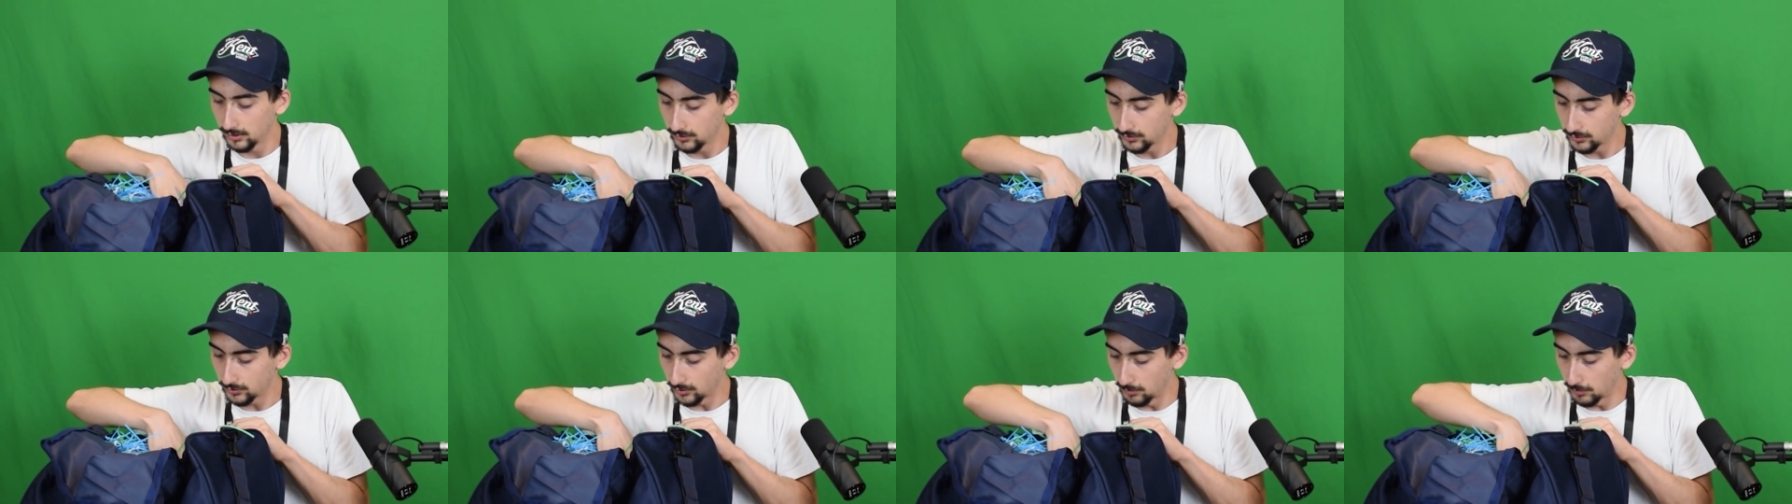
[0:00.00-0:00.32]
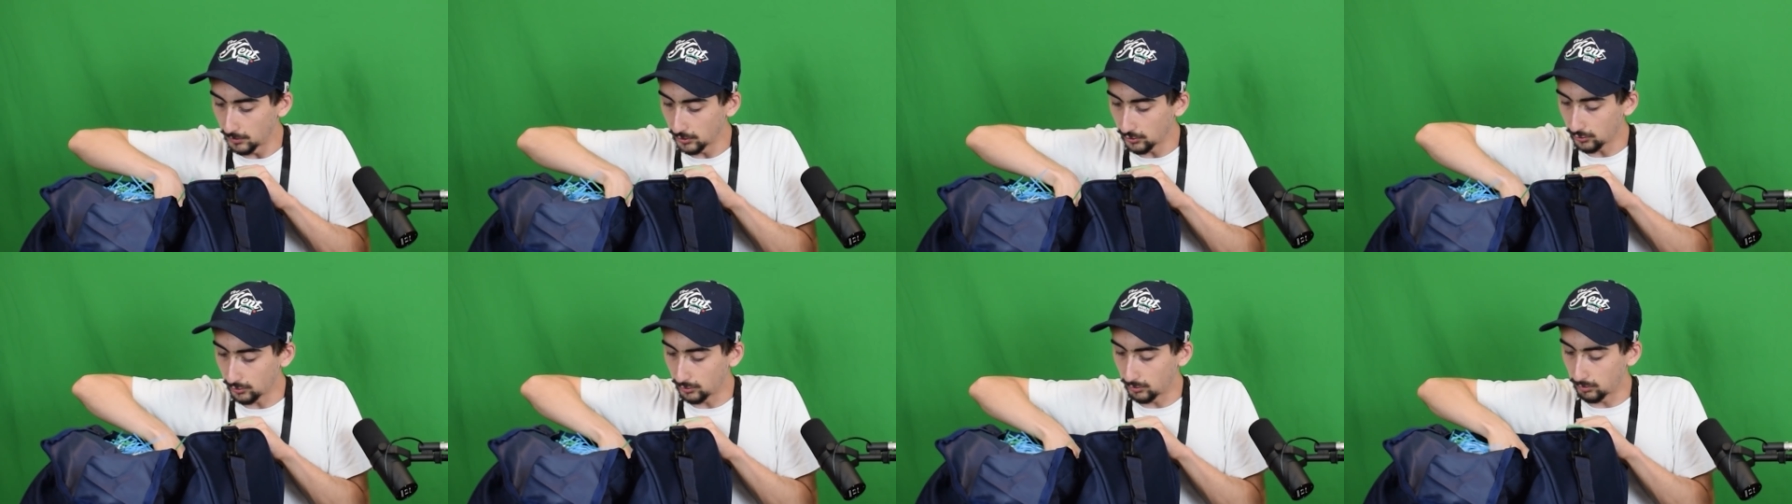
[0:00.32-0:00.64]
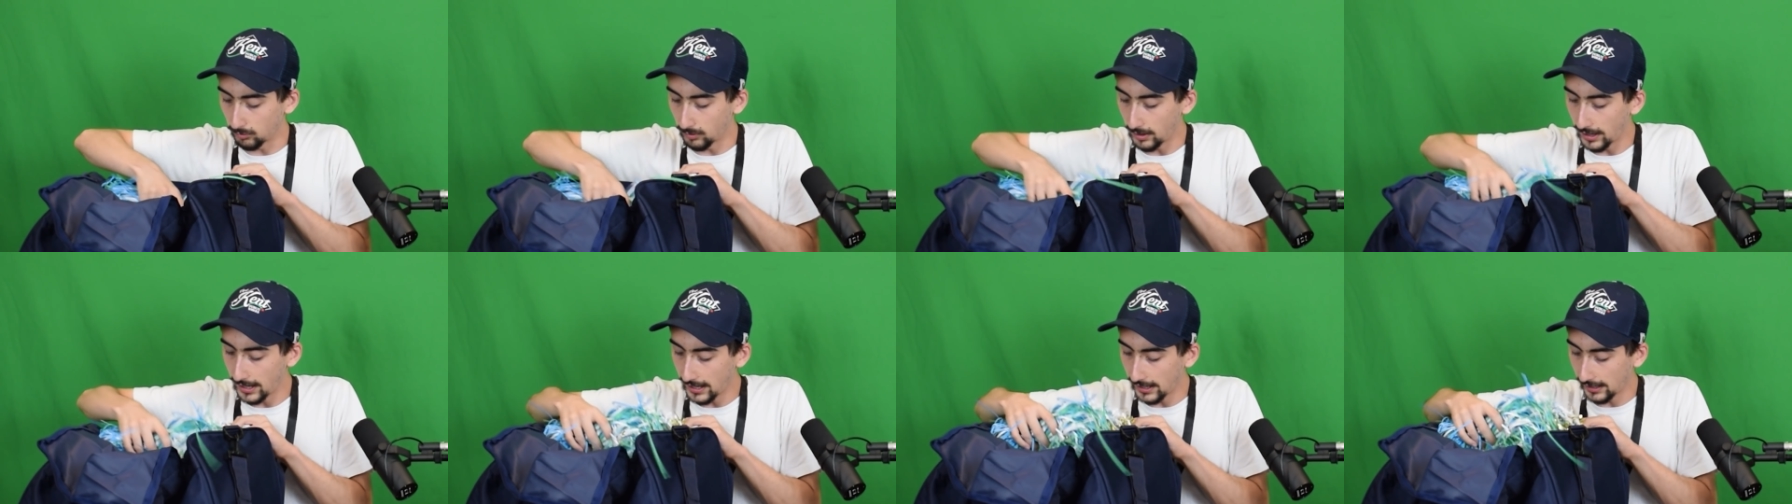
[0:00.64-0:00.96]
So much
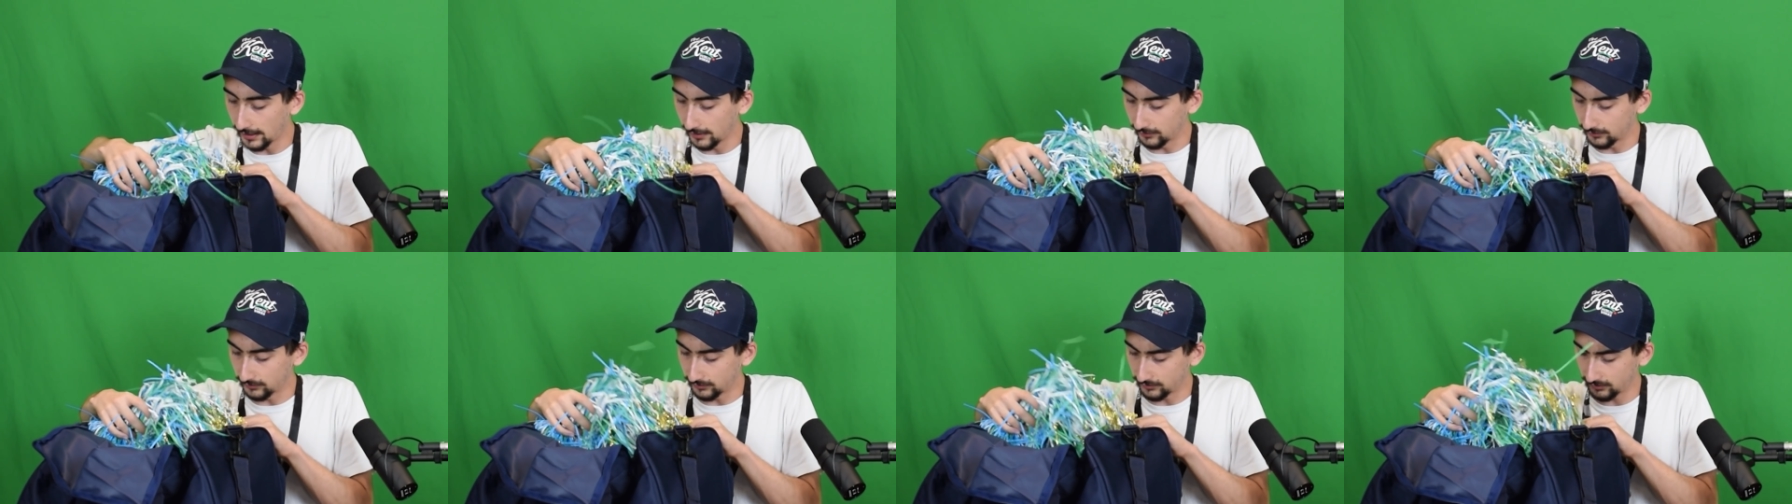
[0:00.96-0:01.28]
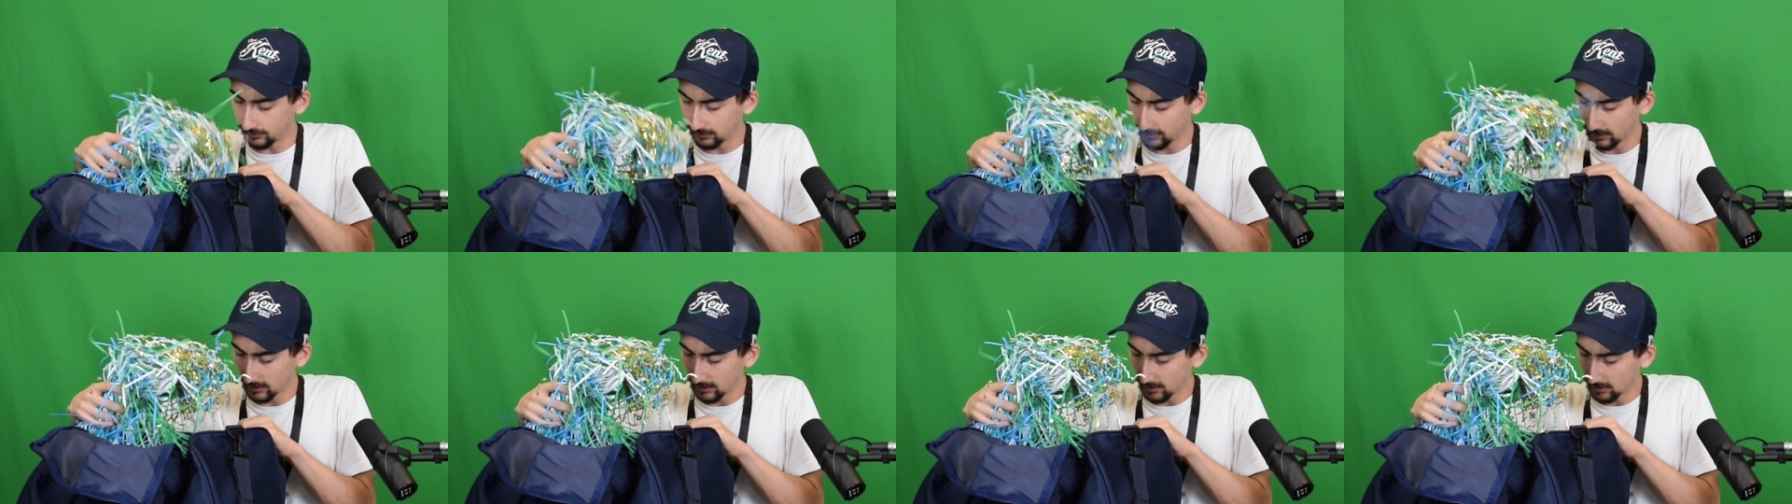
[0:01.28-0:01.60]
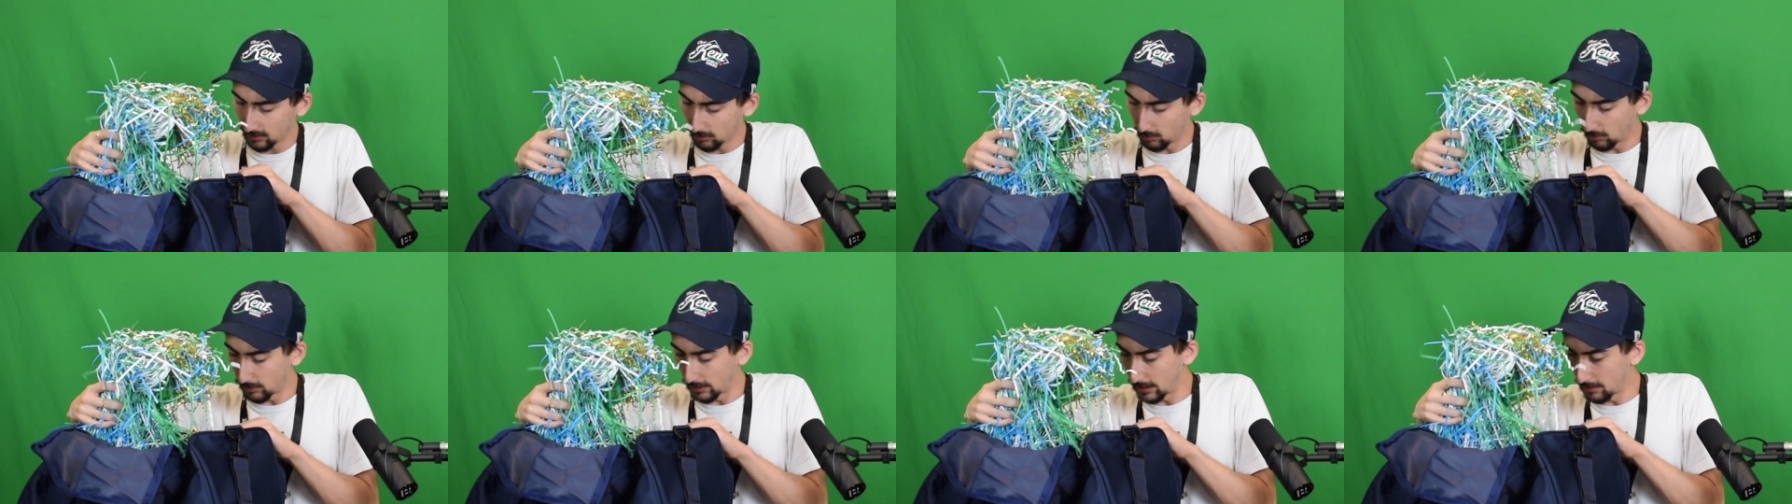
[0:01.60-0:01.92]
grass.
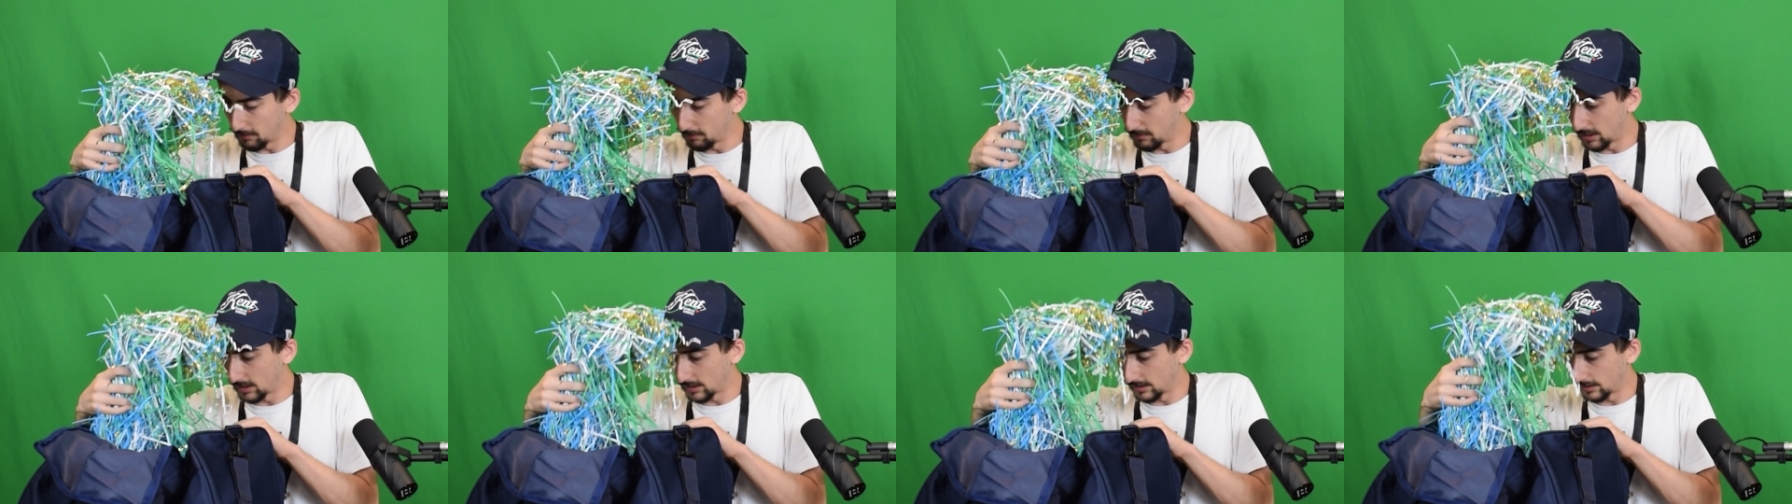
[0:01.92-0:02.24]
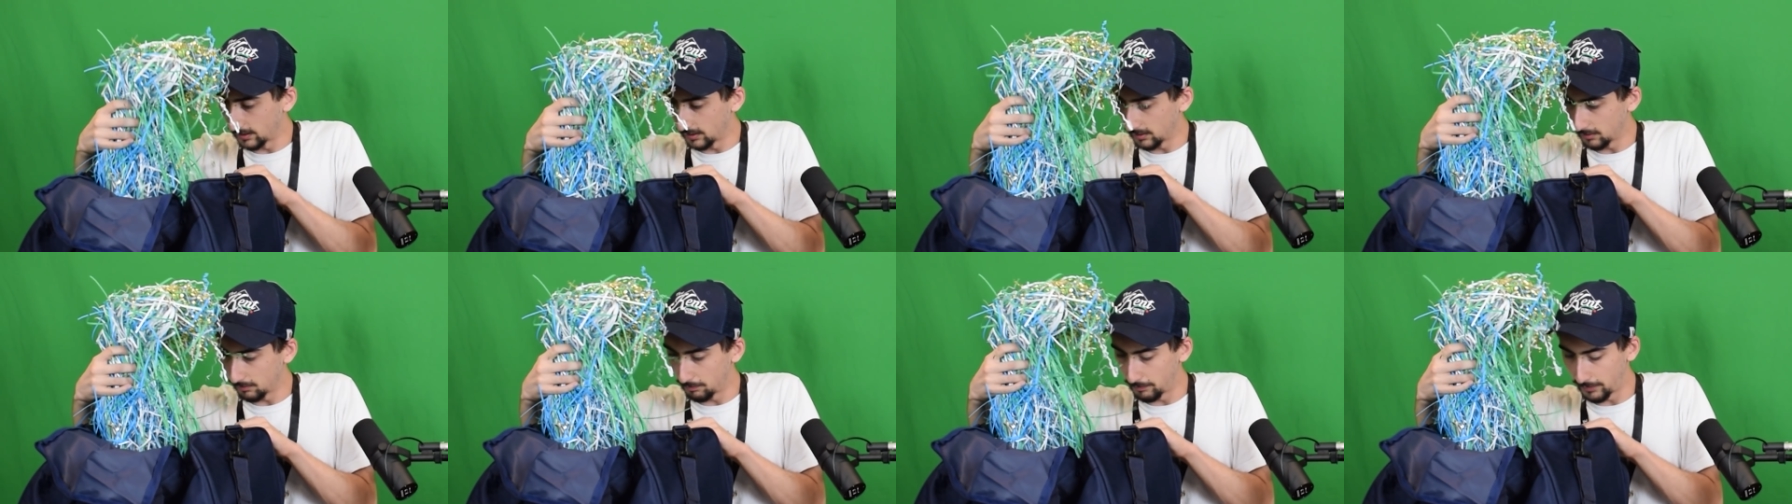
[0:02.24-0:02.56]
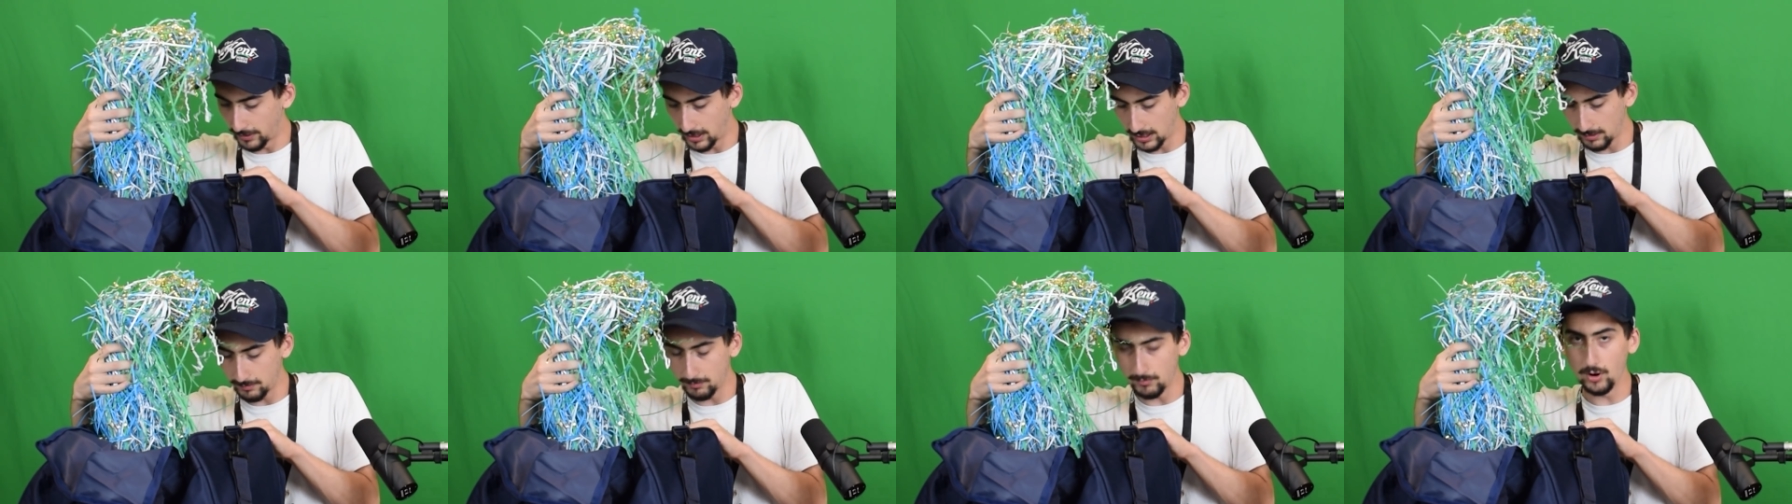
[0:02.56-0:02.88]
What am I?
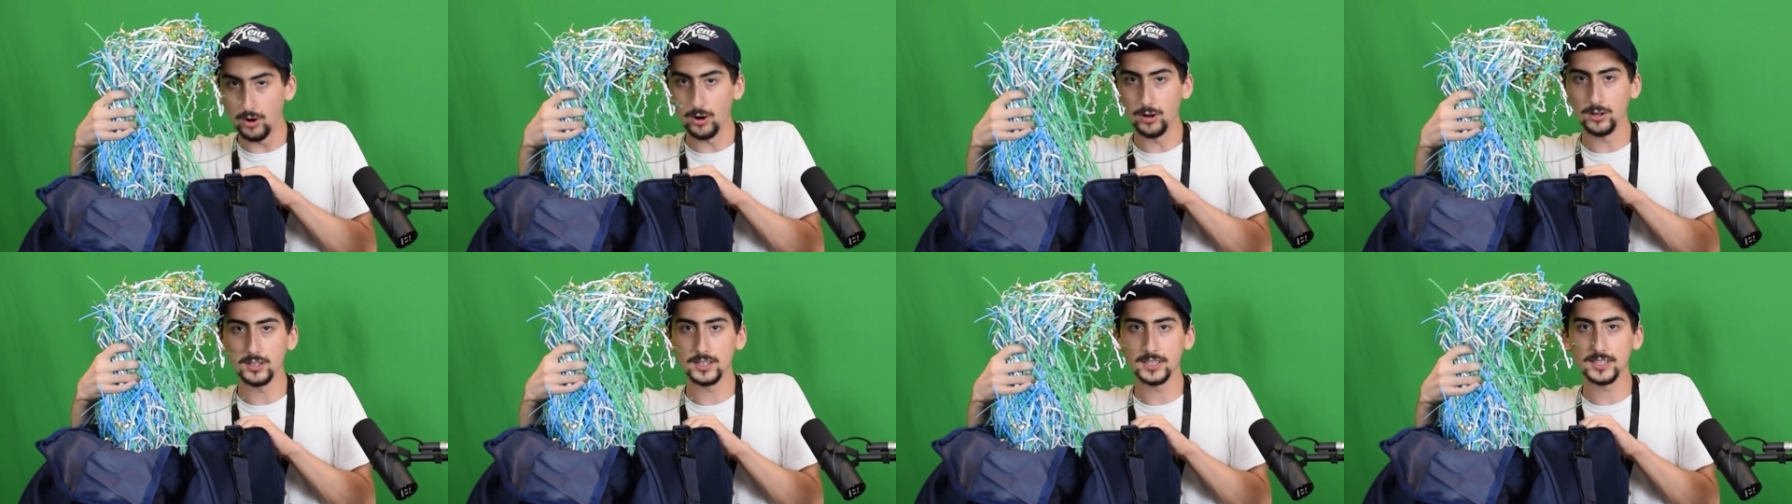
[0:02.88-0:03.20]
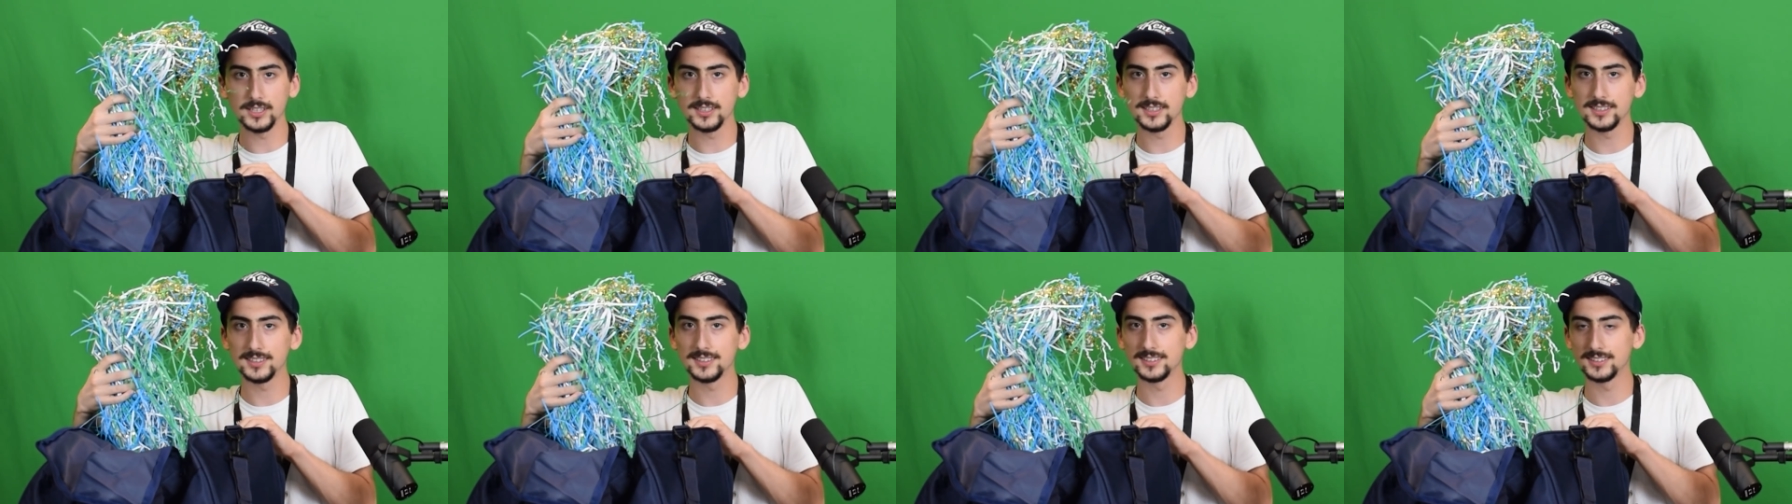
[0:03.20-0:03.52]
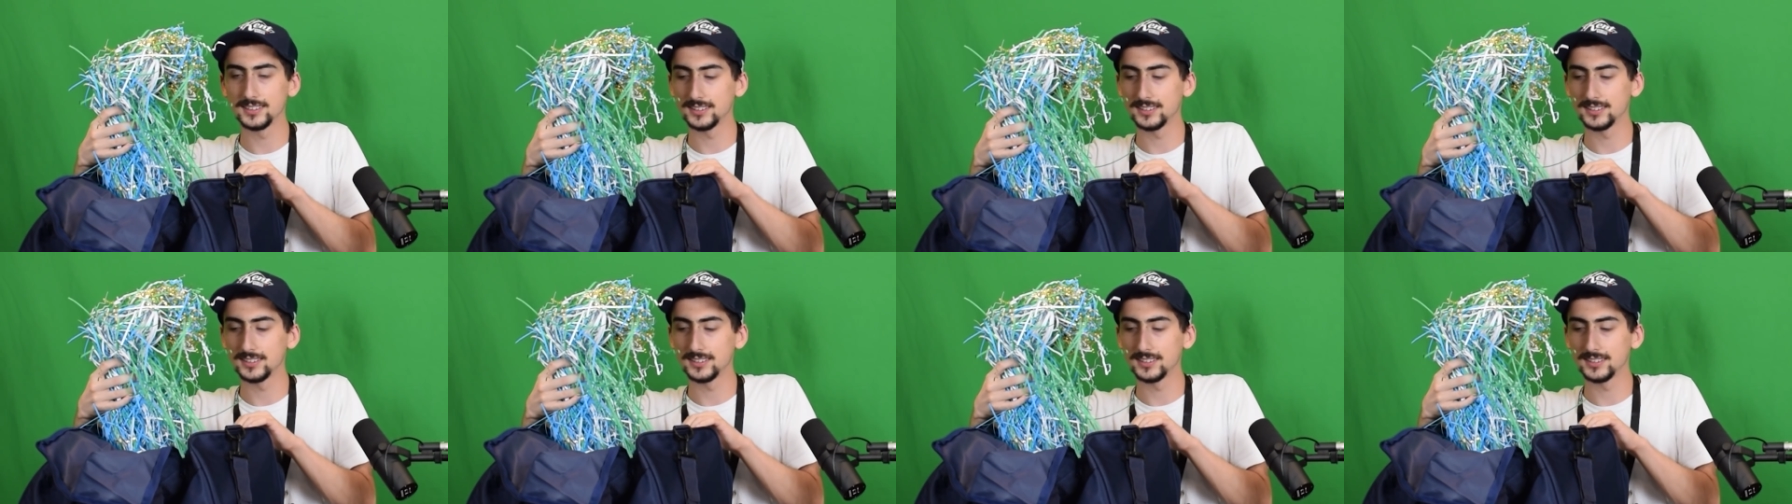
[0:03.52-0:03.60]
Bob Marley?